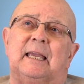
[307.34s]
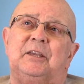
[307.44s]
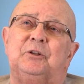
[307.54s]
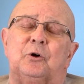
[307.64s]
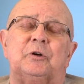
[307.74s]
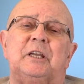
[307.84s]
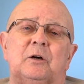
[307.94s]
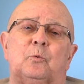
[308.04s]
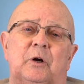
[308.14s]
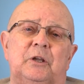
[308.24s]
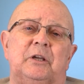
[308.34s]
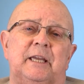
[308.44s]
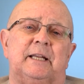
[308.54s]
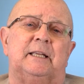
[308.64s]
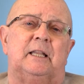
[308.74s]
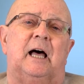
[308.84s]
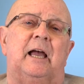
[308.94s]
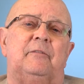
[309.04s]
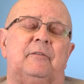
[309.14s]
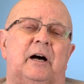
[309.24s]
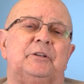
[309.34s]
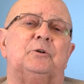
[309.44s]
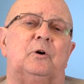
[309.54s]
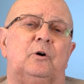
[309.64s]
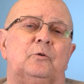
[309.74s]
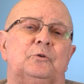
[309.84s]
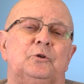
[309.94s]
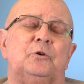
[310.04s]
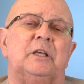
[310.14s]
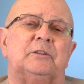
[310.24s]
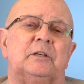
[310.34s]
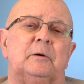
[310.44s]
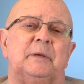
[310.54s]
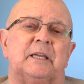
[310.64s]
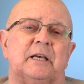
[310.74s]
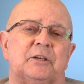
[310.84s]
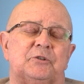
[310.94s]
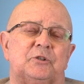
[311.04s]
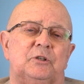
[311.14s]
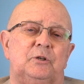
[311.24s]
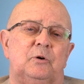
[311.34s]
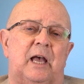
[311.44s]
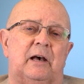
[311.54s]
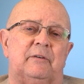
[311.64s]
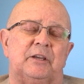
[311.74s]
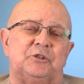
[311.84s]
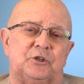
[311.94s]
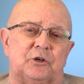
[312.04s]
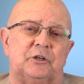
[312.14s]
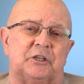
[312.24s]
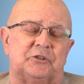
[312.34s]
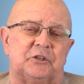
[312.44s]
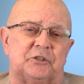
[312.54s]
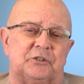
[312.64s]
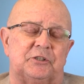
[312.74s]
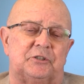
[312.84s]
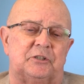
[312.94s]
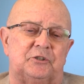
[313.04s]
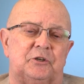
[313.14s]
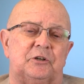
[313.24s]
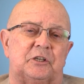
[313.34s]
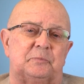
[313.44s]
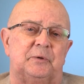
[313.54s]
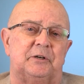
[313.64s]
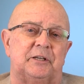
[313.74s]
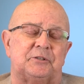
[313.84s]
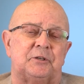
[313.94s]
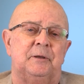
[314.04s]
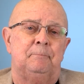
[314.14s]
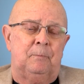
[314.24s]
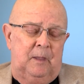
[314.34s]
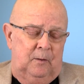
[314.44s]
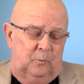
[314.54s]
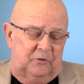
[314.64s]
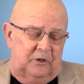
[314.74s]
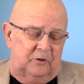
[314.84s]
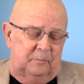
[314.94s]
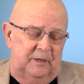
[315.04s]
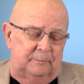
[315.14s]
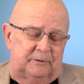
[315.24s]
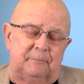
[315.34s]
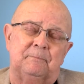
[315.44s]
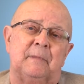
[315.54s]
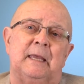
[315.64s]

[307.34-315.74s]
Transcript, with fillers: you don't get where you get in life on your own. You get there because you have a shared existence, a shared experience with other people.